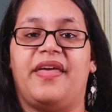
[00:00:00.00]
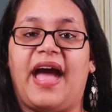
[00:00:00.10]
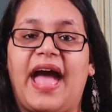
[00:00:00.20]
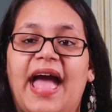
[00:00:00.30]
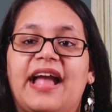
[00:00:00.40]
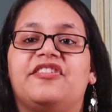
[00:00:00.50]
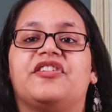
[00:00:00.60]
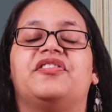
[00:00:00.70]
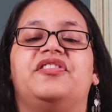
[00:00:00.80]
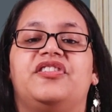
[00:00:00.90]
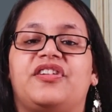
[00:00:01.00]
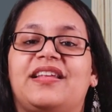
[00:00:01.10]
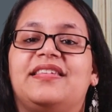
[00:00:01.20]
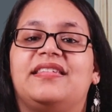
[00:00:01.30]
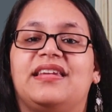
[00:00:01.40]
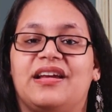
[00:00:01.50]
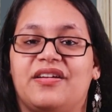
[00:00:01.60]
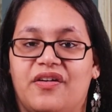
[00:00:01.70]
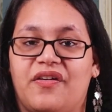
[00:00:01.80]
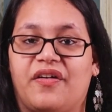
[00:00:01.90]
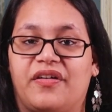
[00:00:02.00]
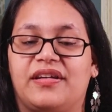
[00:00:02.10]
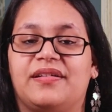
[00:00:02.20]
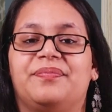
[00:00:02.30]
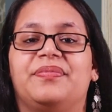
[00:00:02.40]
the act of trusting God,